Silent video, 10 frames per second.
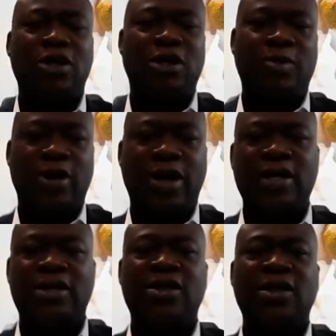these
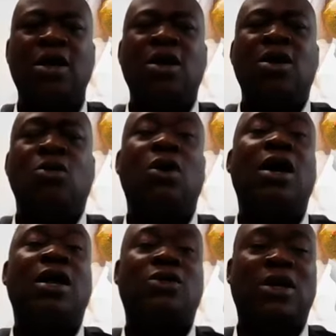buckets, we
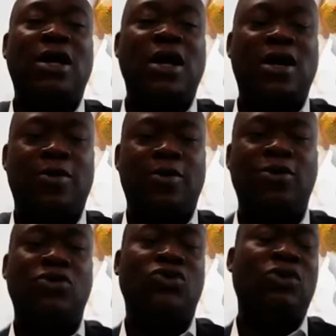can actually help
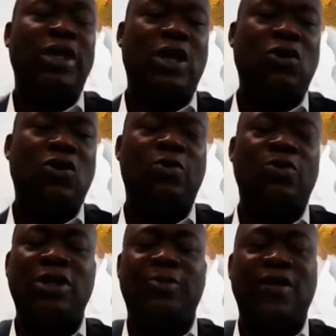you to link you up
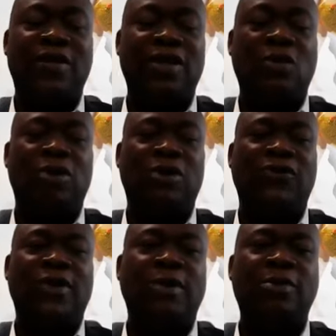with these private equity
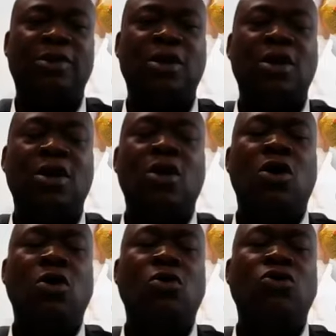firms
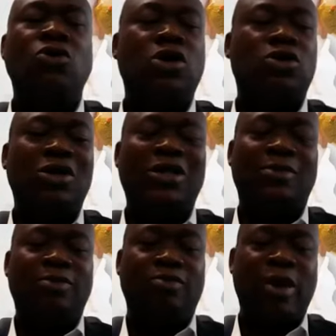who will not just
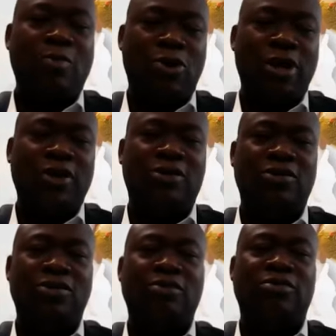bring money
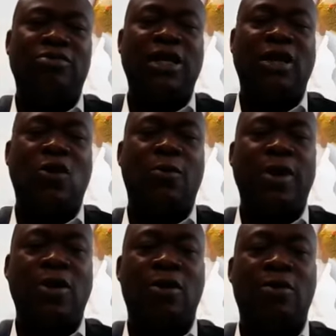to take the
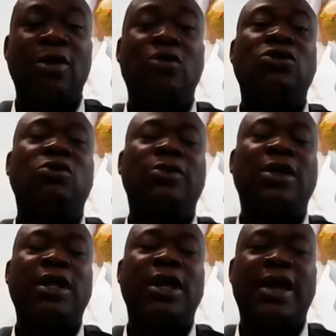company up, they also
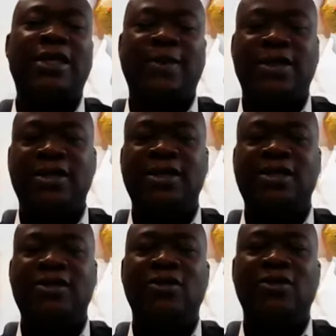bring their
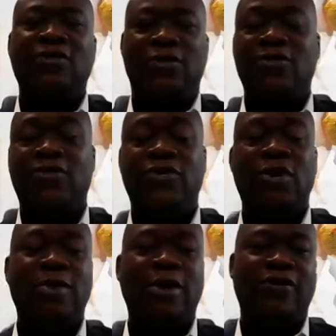expertise for a
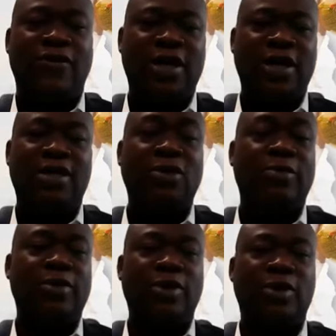number of years. They'll
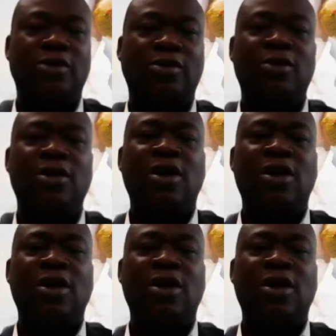be with you.